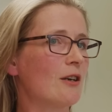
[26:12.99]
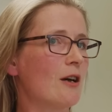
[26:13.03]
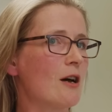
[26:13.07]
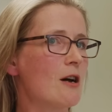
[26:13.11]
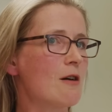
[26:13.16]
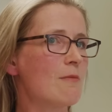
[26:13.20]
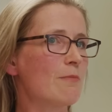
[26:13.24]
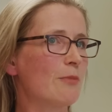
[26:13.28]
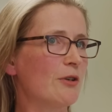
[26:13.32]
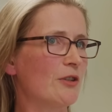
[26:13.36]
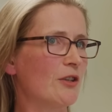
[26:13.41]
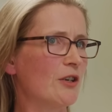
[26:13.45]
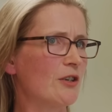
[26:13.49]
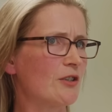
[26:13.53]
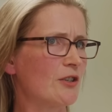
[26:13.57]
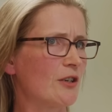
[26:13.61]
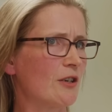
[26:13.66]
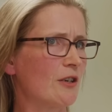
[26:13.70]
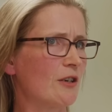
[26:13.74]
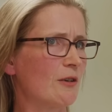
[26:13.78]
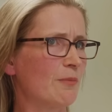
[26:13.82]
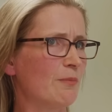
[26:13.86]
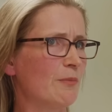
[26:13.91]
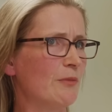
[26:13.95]
Um, but there's
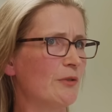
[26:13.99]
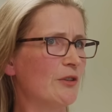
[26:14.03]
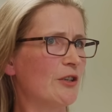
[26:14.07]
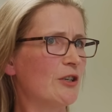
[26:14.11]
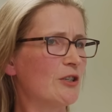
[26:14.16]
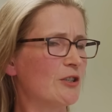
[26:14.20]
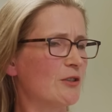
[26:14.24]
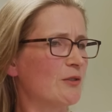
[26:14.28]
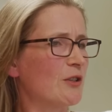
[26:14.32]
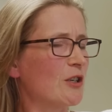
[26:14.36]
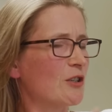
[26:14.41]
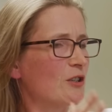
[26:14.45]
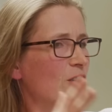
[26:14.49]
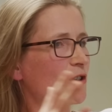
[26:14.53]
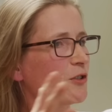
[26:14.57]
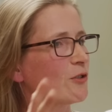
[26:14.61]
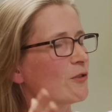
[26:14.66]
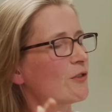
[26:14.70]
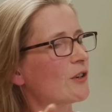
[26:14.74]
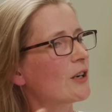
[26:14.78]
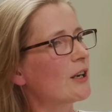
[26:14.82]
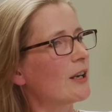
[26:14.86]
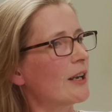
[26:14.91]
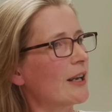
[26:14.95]
a there's there's a
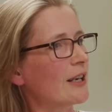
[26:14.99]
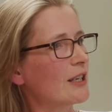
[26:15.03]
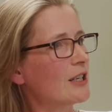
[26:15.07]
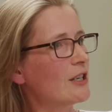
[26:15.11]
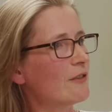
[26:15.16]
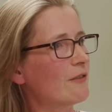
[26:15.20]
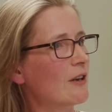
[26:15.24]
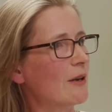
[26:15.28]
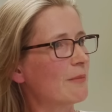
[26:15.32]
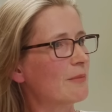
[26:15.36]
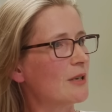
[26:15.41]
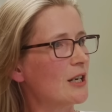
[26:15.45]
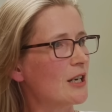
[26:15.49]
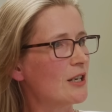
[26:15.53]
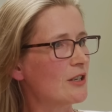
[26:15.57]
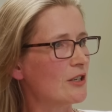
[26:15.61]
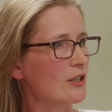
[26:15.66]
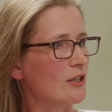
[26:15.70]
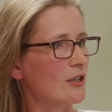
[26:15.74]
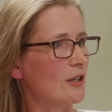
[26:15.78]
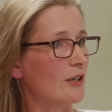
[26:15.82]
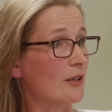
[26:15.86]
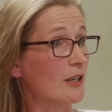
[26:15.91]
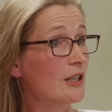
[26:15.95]
sort of collective
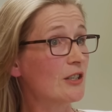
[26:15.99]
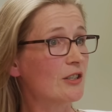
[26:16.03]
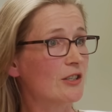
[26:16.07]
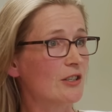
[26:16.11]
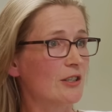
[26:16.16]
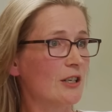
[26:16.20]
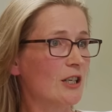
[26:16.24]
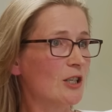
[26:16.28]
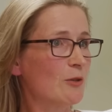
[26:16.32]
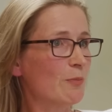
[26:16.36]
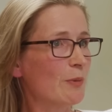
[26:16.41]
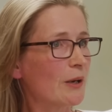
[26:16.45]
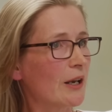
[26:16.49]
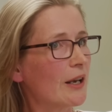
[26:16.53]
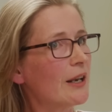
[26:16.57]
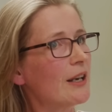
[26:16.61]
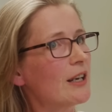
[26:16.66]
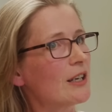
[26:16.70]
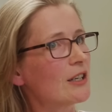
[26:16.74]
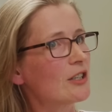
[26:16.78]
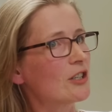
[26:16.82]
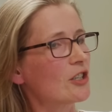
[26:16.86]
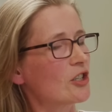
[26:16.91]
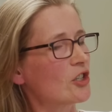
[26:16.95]
amnesia. It's it's
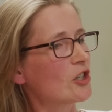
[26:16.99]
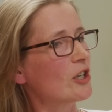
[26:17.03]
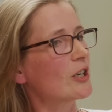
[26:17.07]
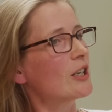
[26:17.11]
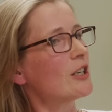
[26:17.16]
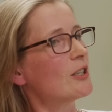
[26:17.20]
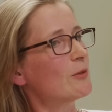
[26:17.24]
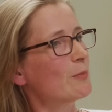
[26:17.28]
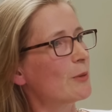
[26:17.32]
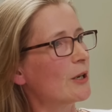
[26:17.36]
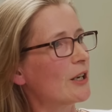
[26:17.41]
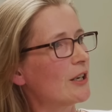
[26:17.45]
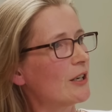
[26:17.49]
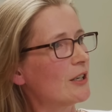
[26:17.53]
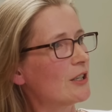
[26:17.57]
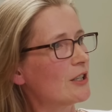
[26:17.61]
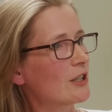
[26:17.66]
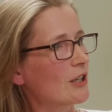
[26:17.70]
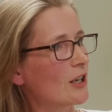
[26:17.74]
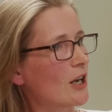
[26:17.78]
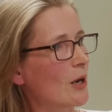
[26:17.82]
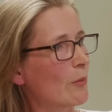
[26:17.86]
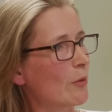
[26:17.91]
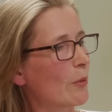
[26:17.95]
beginning to sh- it's beginning
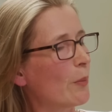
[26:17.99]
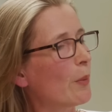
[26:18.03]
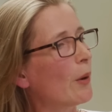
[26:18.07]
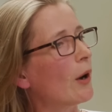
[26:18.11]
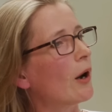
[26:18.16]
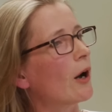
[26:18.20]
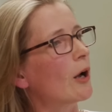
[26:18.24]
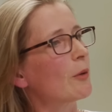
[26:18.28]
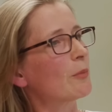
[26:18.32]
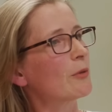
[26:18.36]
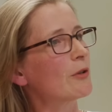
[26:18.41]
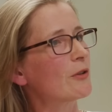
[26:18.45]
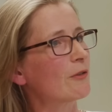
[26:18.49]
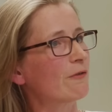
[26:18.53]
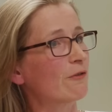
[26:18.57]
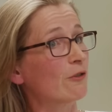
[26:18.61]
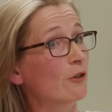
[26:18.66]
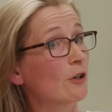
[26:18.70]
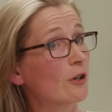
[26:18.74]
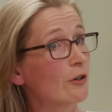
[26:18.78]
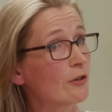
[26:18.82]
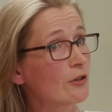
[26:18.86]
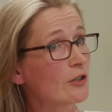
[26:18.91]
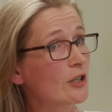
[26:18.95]
to come apart. But the,
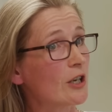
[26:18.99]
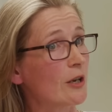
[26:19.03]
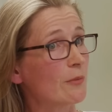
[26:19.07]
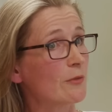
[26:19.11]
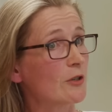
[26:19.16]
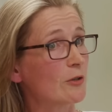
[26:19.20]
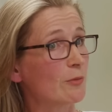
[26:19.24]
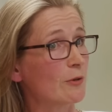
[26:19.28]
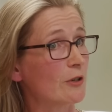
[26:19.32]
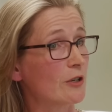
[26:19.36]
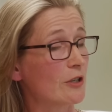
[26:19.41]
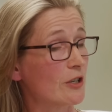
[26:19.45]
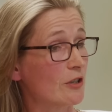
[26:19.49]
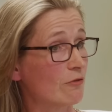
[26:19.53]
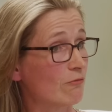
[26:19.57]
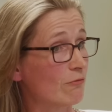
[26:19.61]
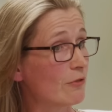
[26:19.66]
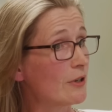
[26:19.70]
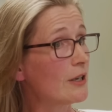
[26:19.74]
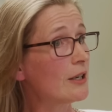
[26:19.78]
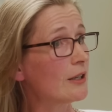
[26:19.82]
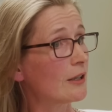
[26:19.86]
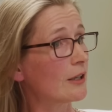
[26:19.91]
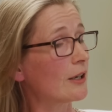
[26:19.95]
for a long time, there's been this
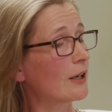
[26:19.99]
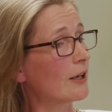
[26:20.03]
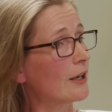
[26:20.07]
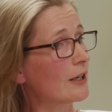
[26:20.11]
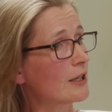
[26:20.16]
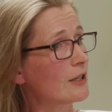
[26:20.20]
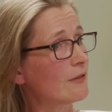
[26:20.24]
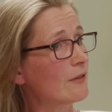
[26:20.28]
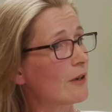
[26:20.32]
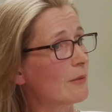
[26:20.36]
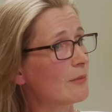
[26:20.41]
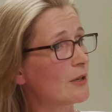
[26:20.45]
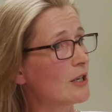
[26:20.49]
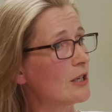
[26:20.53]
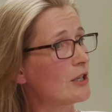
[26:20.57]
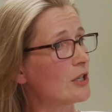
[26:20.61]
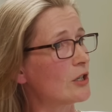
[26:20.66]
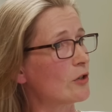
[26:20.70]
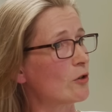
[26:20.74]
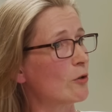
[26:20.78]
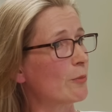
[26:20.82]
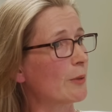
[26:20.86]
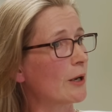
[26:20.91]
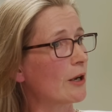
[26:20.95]
real collective
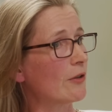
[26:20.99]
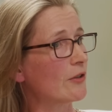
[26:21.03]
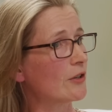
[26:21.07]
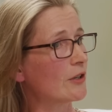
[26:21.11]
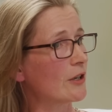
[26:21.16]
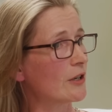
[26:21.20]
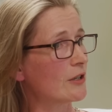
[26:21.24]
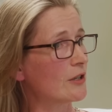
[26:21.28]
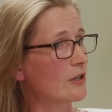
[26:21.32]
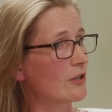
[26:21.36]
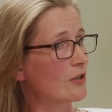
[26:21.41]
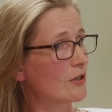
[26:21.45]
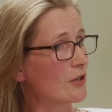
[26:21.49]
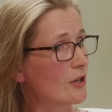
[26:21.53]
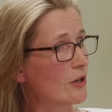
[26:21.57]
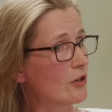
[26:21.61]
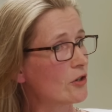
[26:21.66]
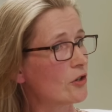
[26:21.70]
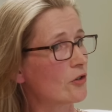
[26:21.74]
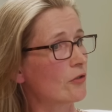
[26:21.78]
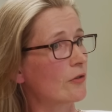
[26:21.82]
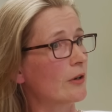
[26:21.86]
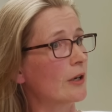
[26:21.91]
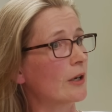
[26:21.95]
amnesia about the 19th
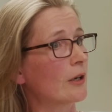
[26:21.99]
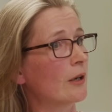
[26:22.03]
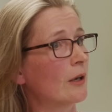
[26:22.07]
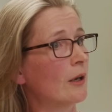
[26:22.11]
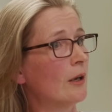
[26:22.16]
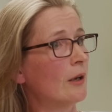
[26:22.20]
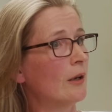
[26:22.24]
century.